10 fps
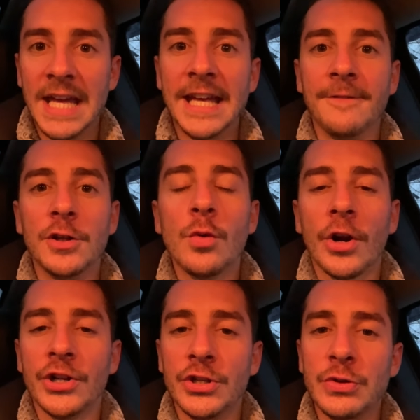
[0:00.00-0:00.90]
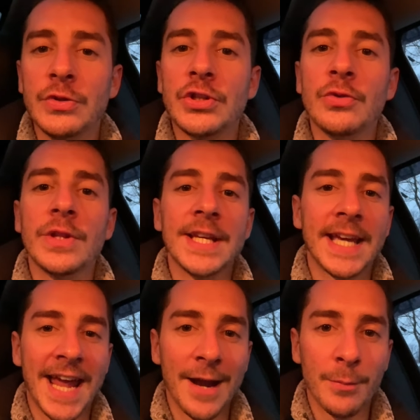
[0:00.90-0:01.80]
If you are new to the
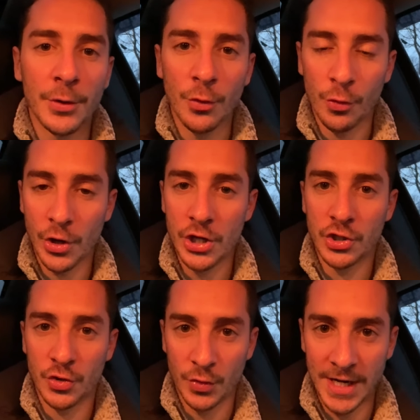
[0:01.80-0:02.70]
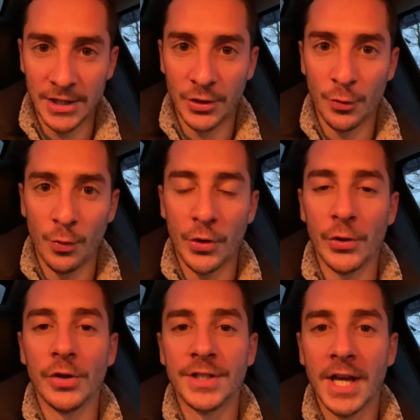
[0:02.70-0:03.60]
camper or trailer
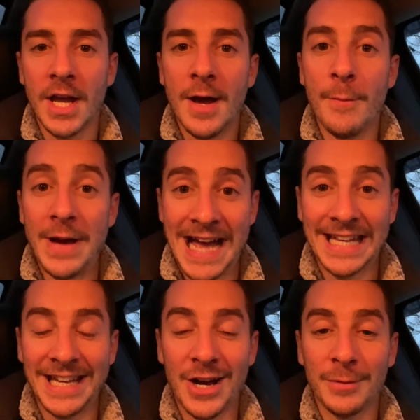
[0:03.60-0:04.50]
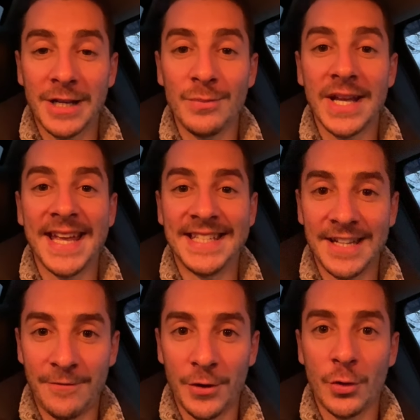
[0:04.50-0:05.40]
world, backing up can be a
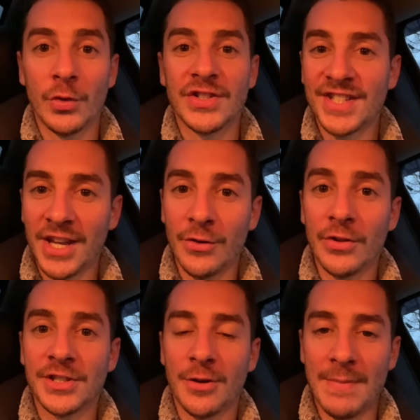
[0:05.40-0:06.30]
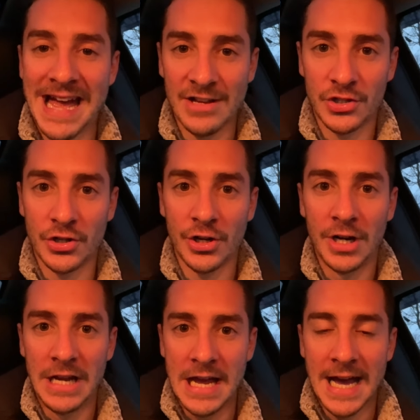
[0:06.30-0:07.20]
difficult skill to master.
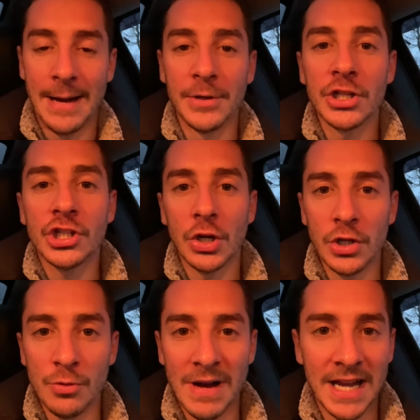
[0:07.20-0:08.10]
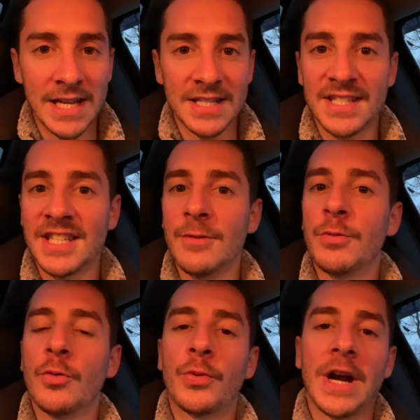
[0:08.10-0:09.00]
I'm going to show you my
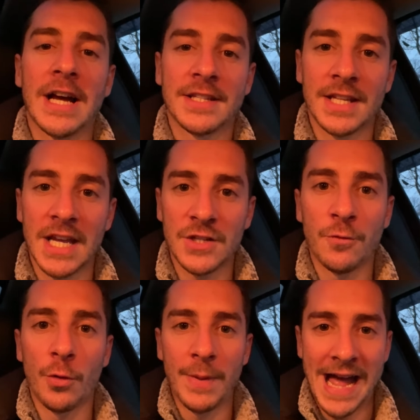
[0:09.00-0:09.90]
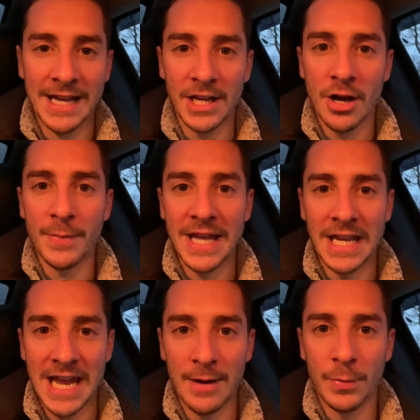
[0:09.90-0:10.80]
simple process for backing up a
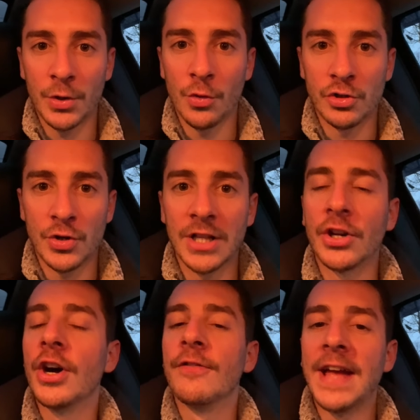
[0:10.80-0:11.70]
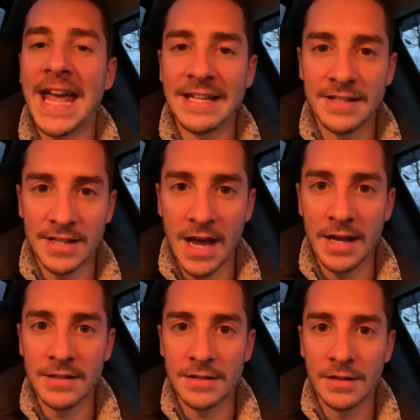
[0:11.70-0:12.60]
camper or trailer of any size.